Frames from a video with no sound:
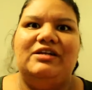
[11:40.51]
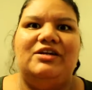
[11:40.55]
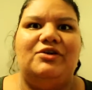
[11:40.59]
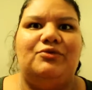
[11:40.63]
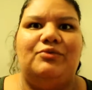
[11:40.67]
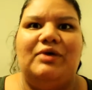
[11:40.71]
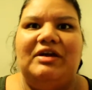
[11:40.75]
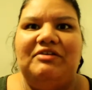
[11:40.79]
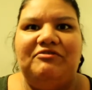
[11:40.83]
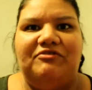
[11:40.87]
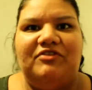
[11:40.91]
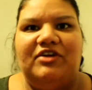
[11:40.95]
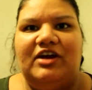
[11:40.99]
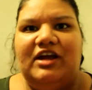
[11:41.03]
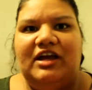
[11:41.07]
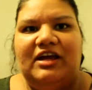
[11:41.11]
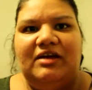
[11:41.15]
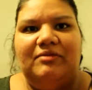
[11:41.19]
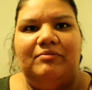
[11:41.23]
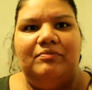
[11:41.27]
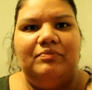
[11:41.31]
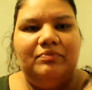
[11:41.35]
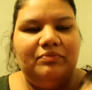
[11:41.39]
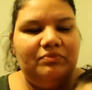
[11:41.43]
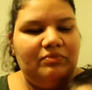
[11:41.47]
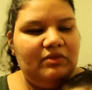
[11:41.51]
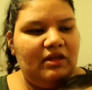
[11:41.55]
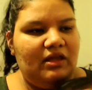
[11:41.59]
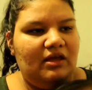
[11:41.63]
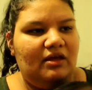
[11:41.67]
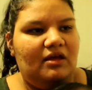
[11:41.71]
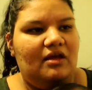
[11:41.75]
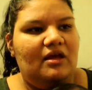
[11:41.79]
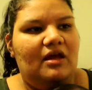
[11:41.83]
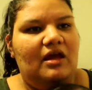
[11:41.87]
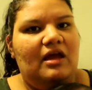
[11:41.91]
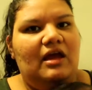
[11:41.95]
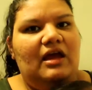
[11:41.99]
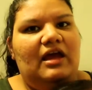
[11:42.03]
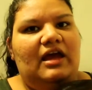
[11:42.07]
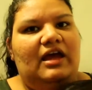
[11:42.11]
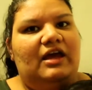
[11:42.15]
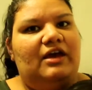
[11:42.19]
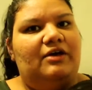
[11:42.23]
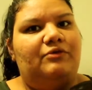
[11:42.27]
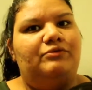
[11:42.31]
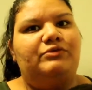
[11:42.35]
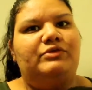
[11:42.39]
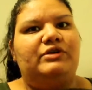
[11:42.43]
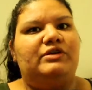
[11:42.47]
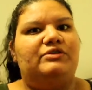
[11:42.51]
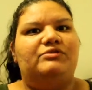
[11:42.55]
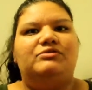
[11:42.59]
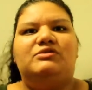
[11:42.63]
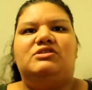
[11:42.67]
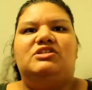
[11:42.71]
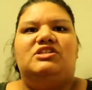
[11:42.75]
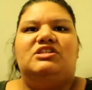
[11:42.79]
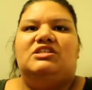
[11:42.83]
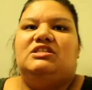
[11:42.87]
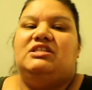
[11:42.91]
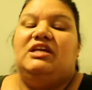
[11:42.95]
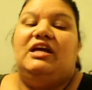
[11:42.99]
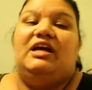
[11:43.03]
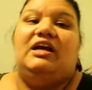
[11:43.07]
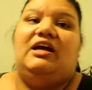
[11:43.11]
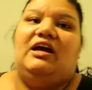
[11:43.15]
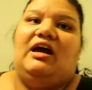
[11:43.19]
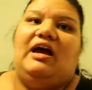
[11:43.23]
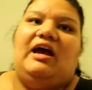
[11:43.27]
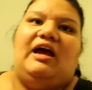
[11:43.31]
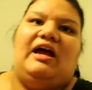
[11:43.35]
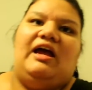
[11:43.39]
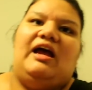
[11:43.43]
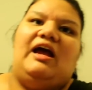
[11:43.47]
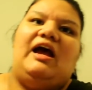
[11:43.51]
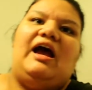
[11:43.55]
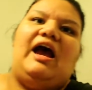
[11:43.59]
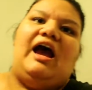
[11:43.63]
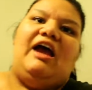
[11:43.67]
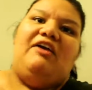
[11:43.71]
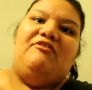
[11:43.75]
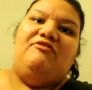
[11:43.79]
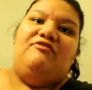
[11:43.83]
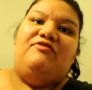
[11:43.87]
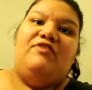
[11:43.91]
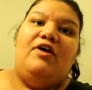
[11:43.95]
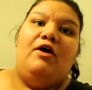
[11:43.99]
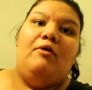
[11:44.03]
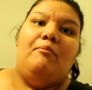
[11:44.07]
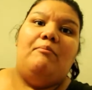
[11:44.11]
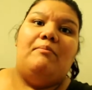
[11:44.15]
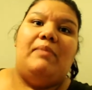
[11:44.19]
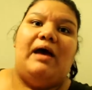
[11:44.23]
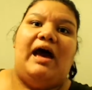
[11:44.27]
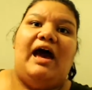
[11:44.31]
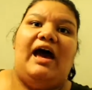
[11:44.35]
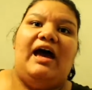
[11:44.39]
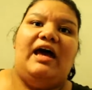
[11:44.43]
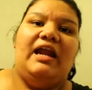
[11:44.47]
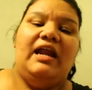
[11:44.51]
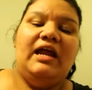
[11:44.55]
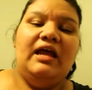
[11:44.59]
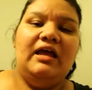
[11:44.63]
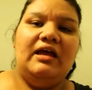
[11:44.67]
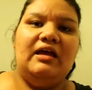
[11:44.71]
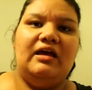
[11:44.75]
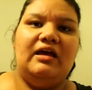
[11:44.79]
going to wait for him. It was just like, I felt bad,